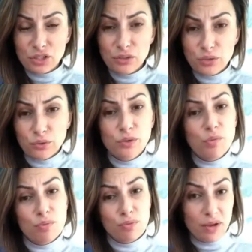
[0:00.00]
good
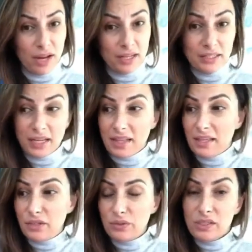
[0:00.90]
brand and they're
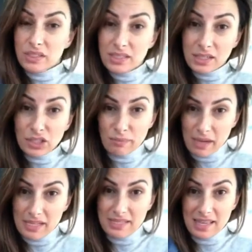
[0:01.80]
doing such
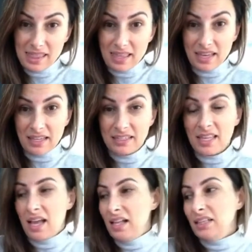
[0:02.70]
amazing things.
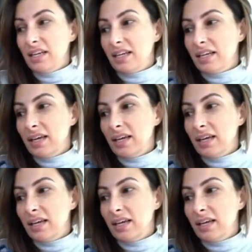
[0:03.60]
Like,